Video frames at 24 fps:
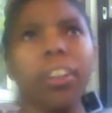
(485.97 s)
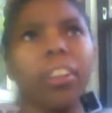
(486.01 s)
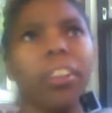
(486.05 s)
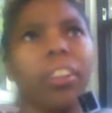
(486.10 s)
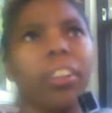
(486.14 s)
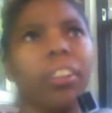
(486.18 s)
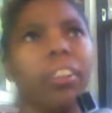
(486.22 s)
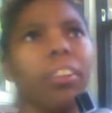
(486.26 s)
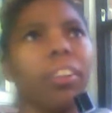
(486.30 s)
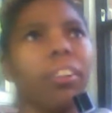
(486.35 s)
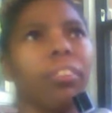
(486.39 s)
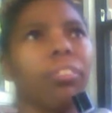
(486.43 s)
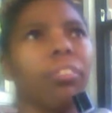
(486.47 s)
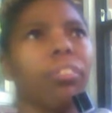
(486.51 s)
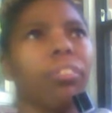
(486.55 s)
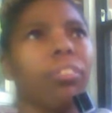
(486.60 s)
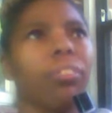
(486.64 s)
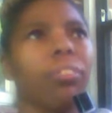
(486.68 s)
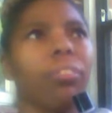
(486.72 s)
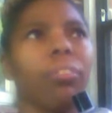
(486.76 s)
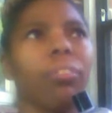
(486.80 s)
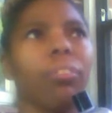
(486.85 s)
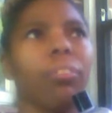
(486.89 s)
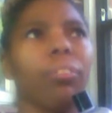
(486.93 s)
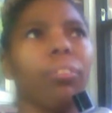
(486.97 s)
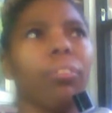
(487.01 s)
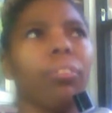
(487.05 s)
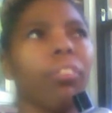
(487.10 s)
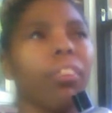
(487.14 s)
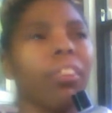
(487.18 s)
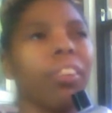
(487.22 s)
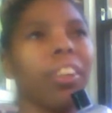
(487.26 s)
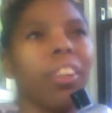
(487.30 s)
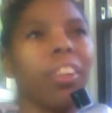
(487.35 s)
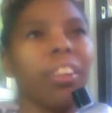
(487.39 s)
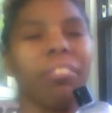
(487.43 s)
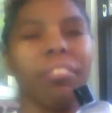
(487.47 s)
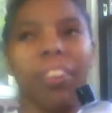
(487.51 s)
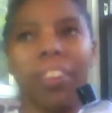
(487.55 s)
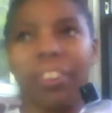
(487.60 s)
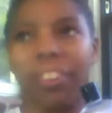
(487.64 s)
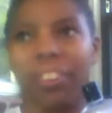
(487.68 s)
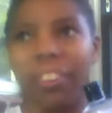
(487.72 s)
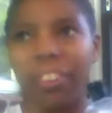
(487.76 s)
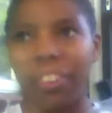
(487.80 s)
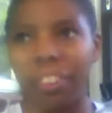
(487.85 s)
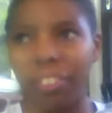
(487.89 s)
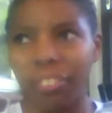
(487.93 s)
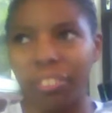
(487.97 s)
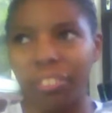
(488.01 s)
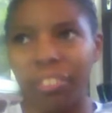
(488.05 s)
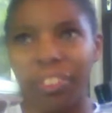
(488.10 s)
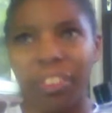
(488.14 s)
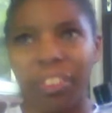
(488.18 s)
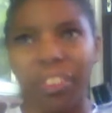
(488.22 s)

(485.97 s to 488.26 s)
They don't use the leave-in conditioner.